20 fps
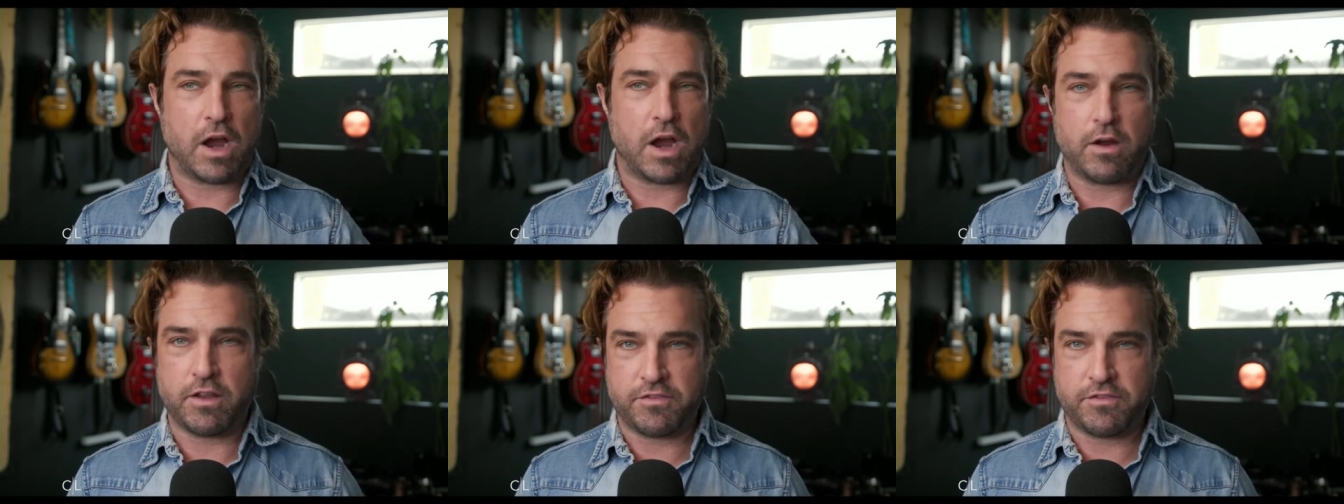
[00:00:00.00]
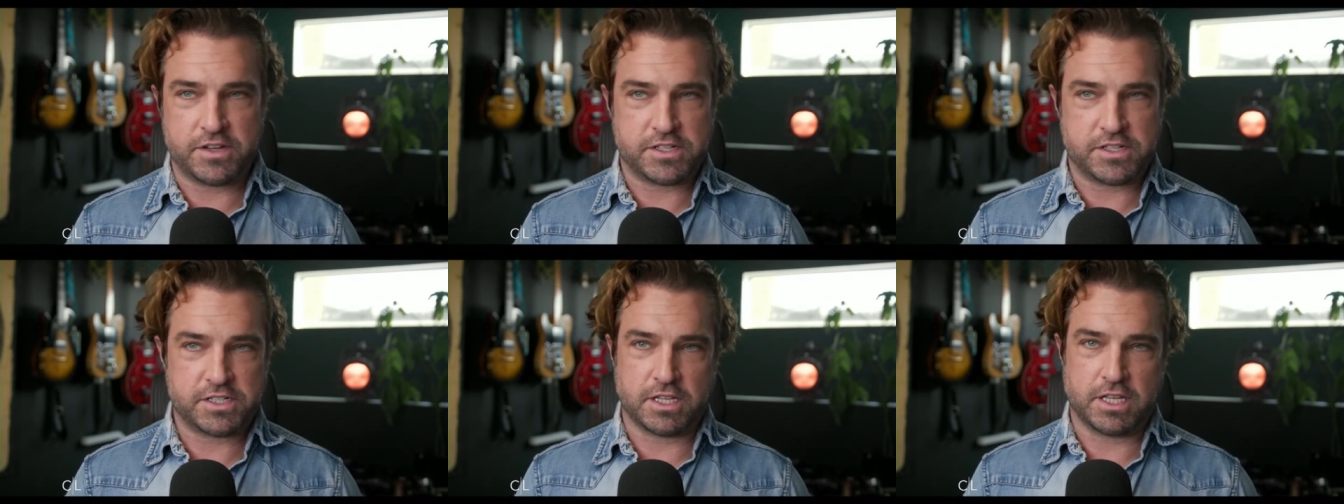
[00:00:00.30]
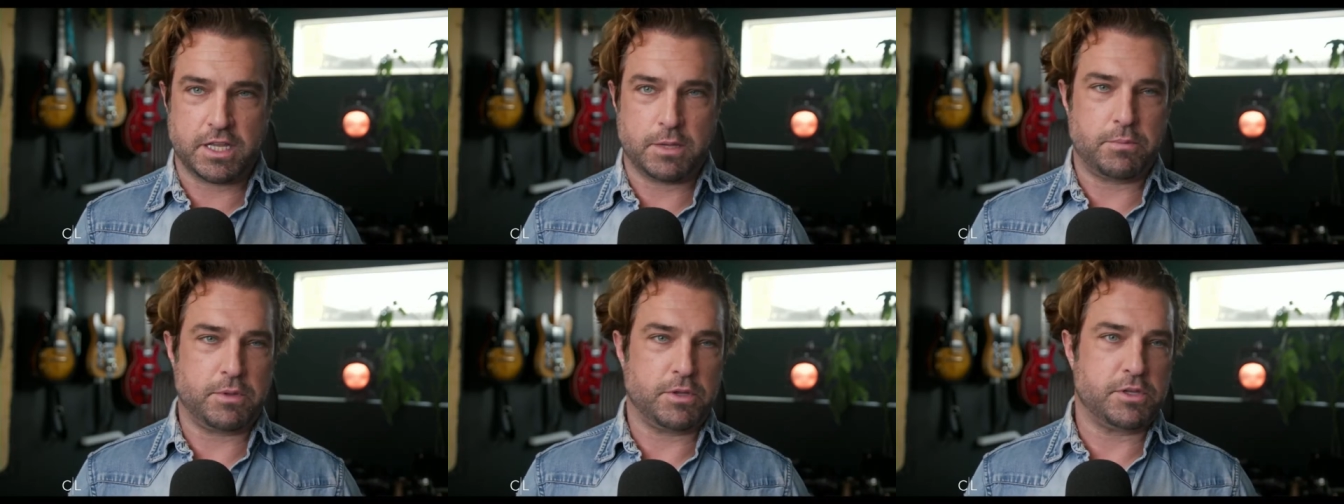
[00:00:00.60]
physically
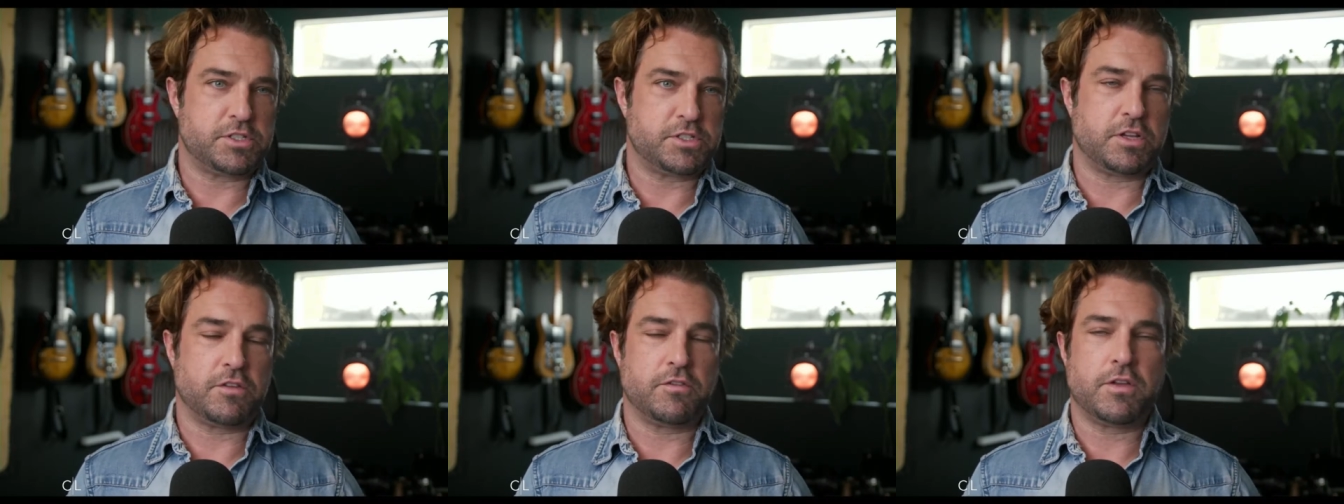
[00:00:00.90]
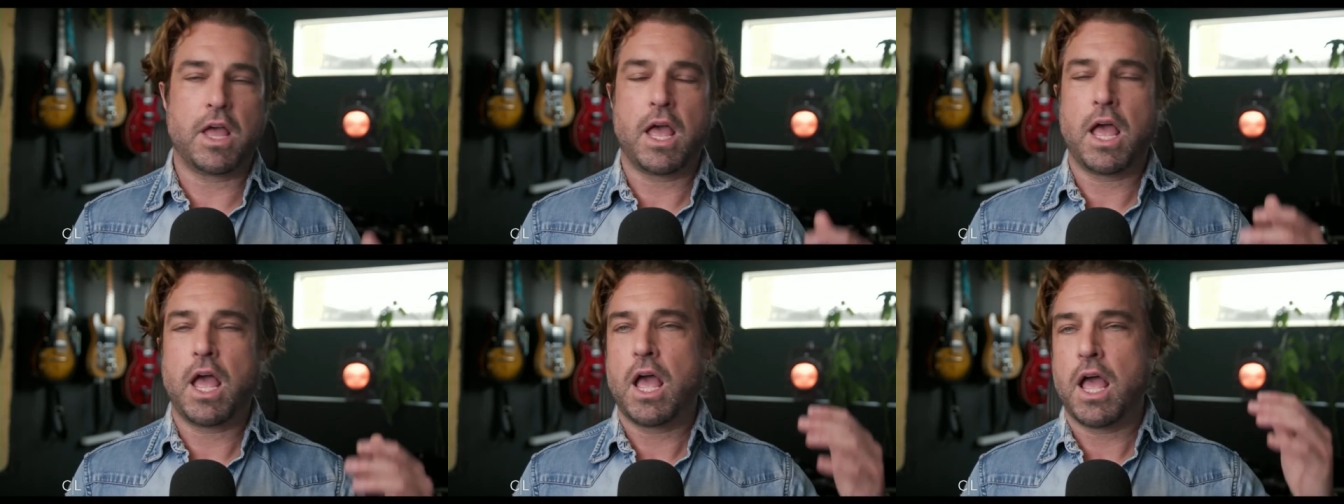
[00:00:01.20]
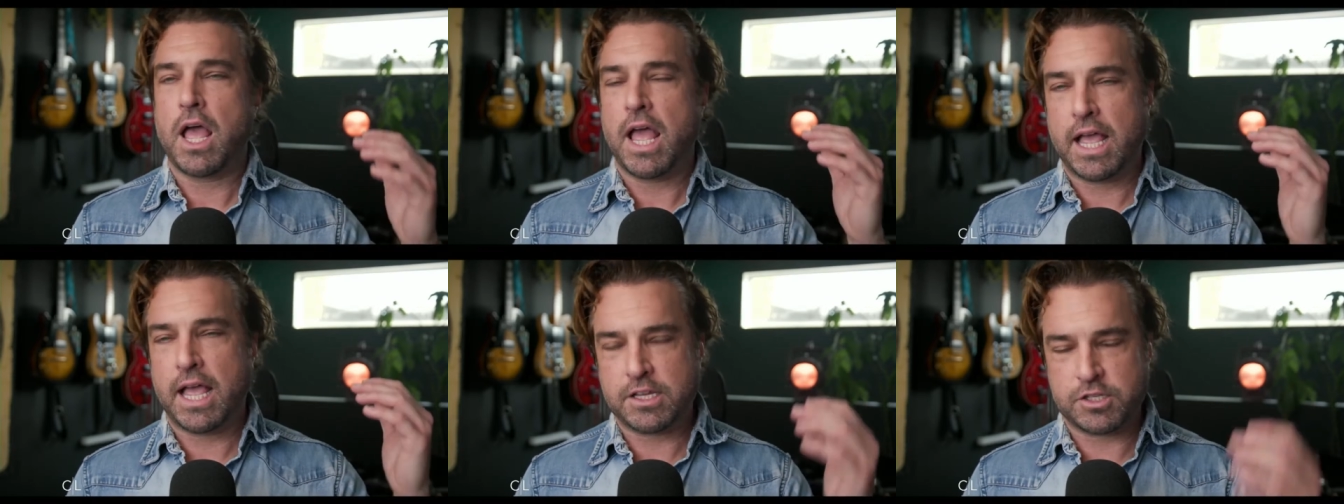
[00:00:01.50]
abusive,
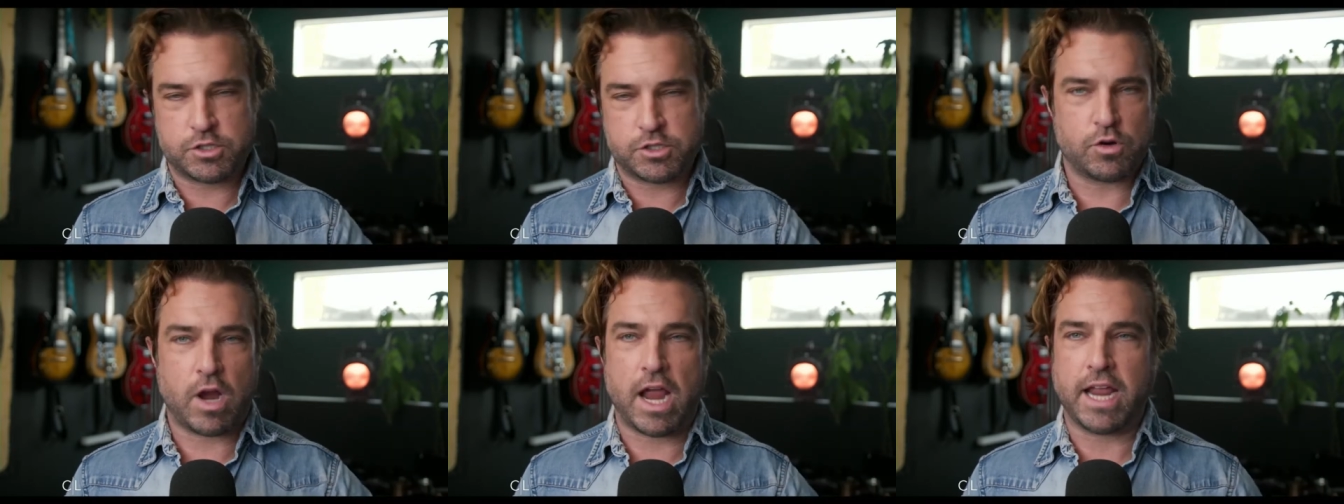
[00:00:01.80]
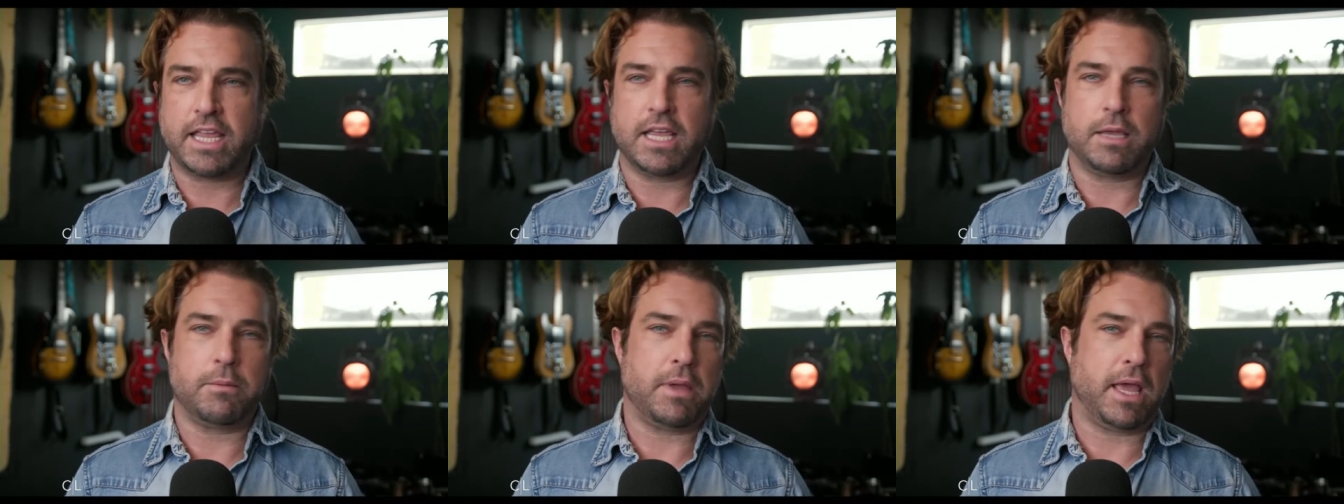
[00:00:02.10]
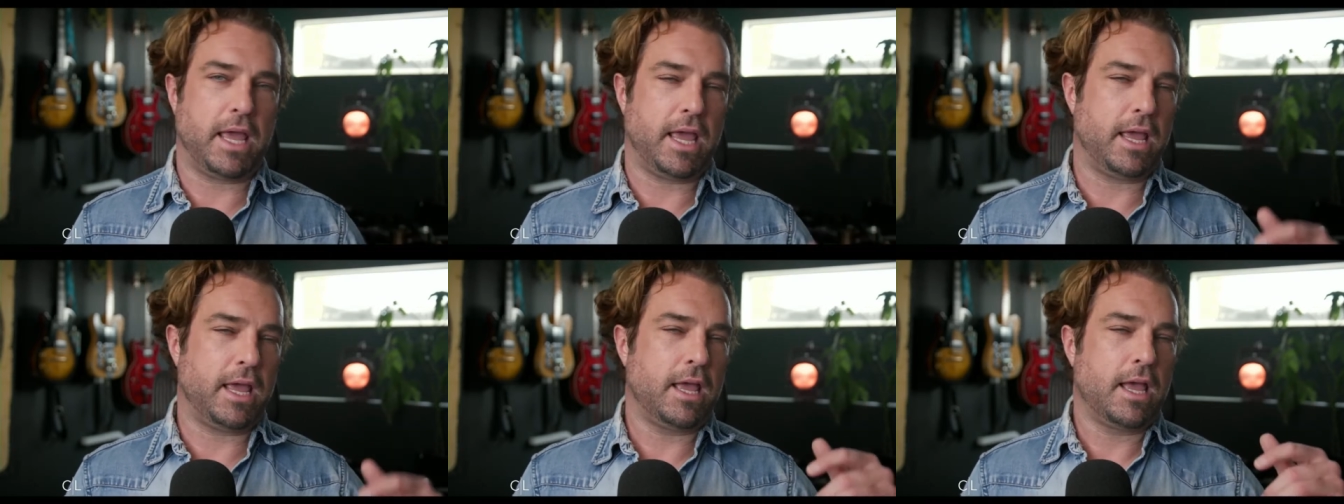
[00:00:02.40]
striking
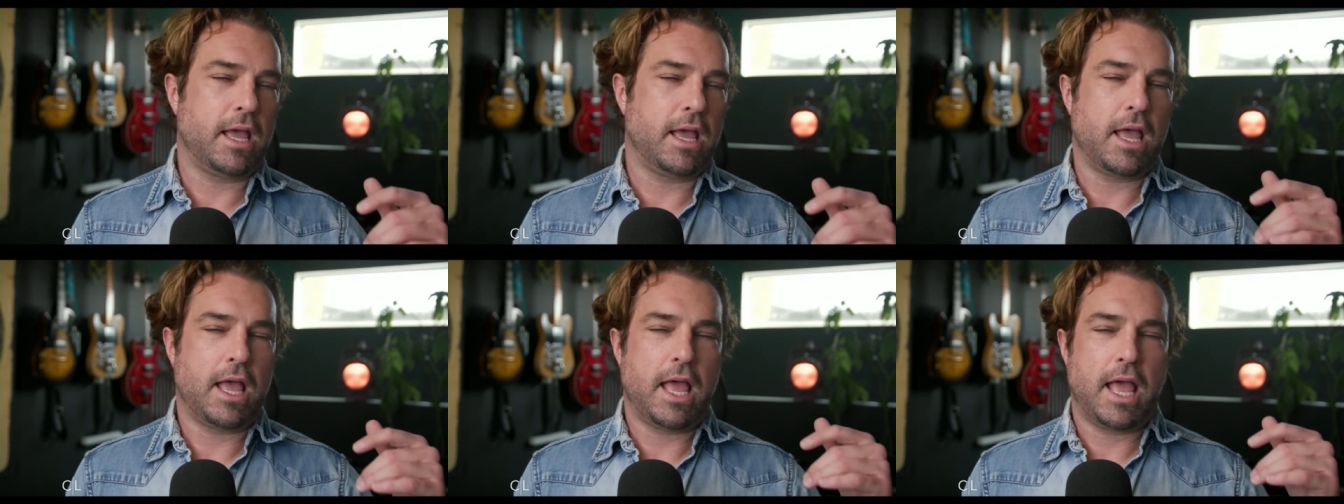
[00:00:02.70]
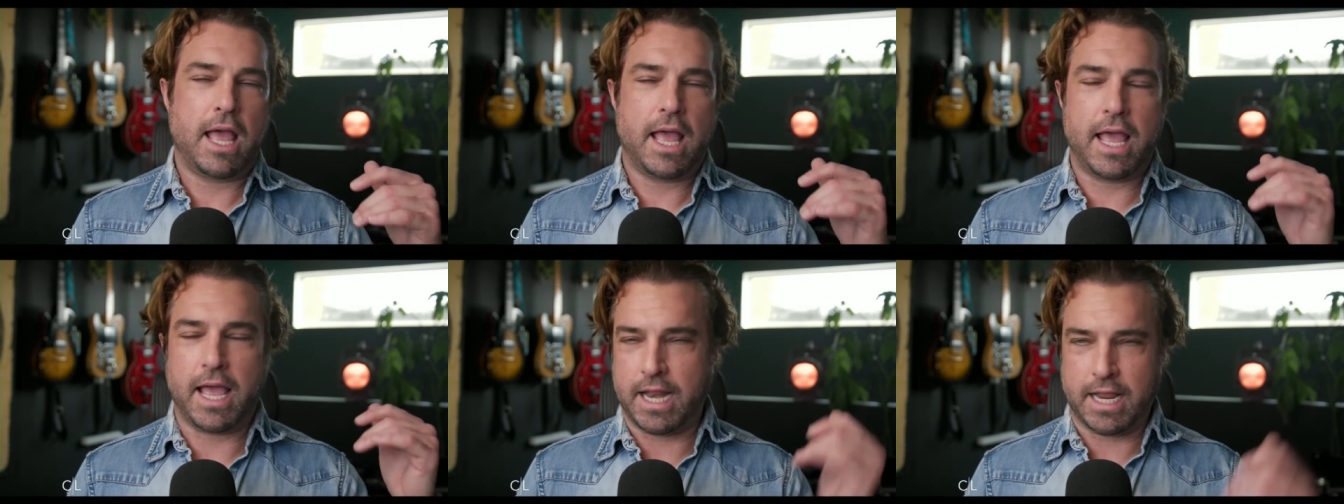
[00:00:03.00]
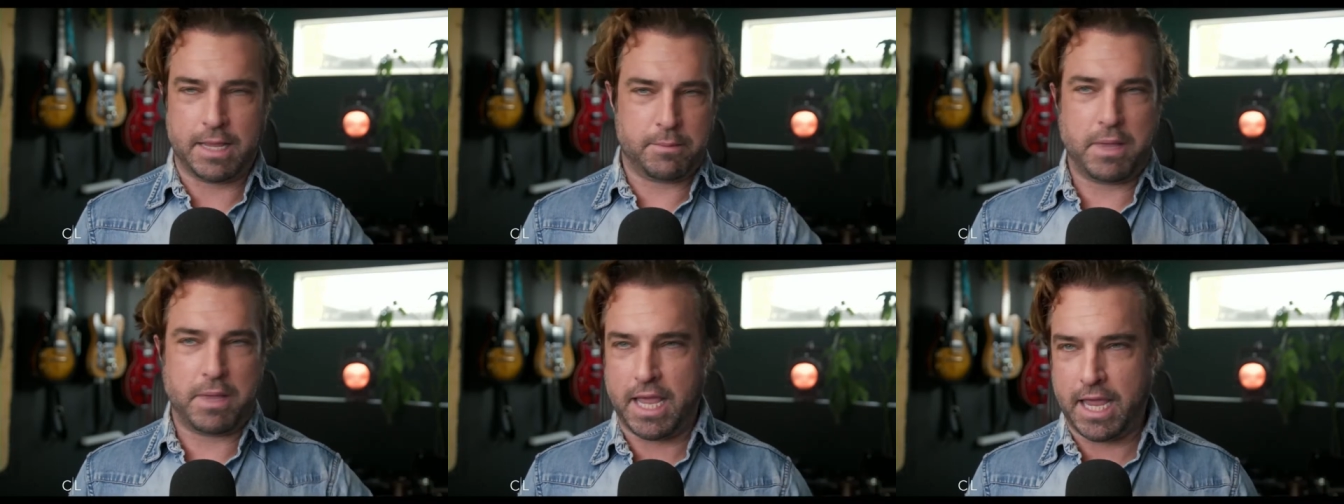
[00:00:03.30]
me, hitting
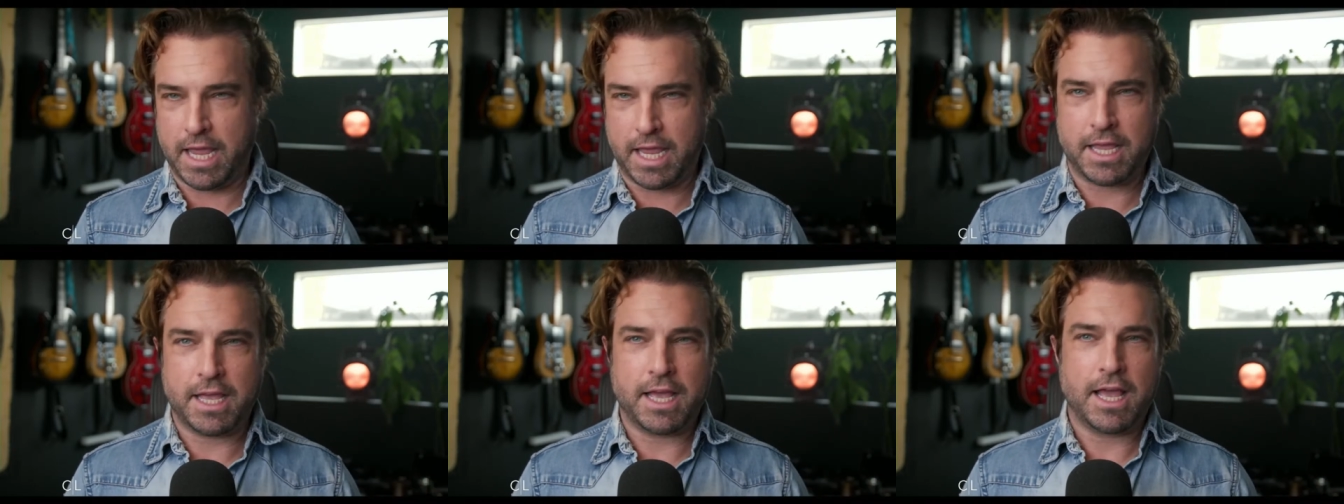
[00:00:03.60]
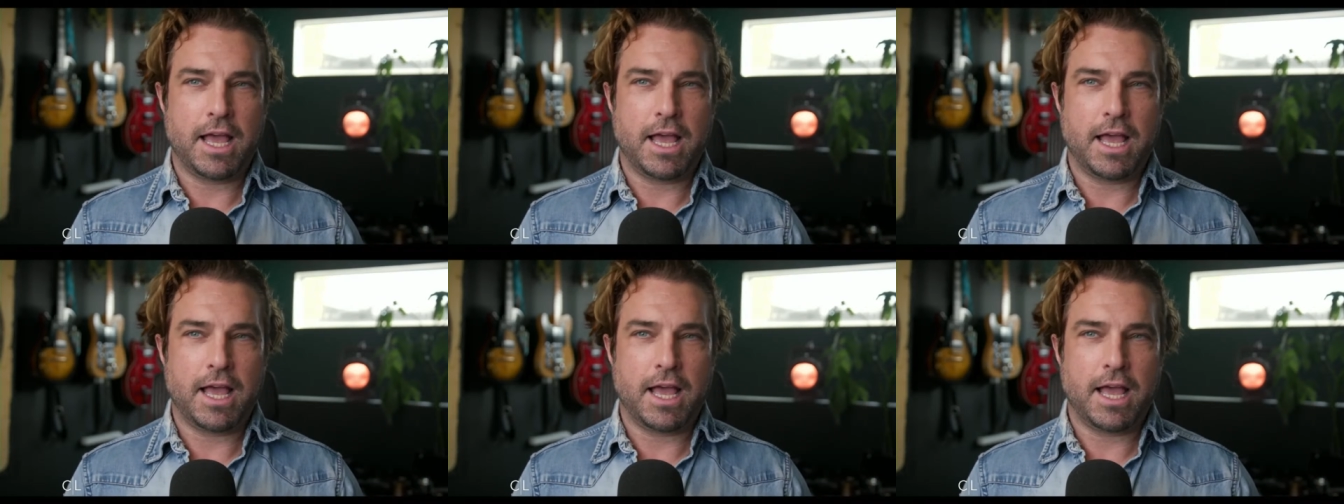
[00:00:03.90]
me,